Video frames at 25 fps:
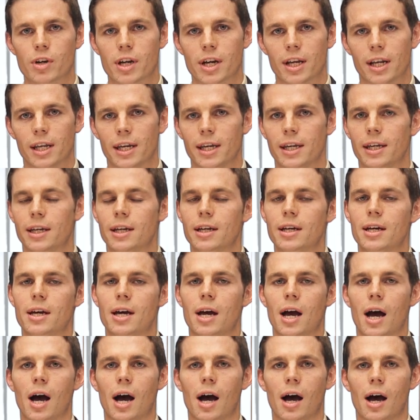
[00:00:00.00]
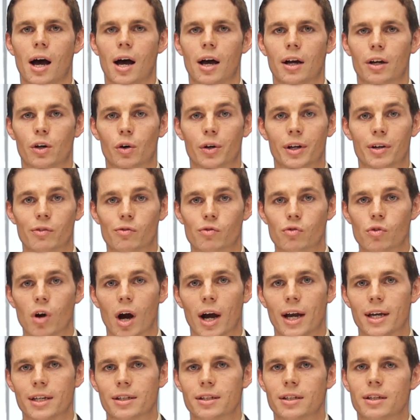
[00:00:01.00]
really got it
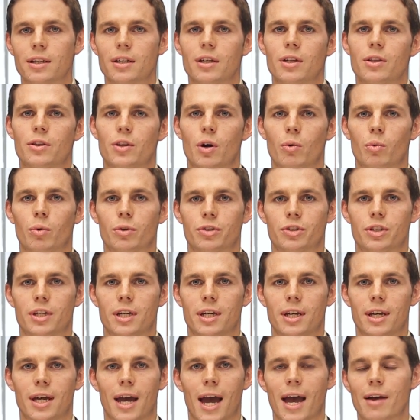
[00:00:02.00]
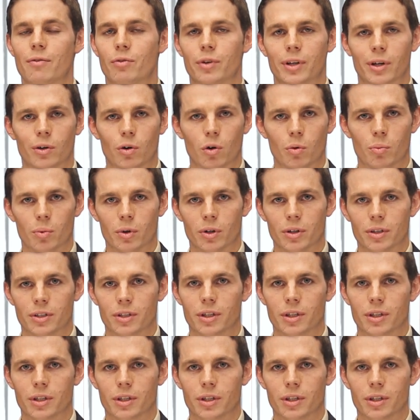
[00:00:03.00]
right that we'll see every corporate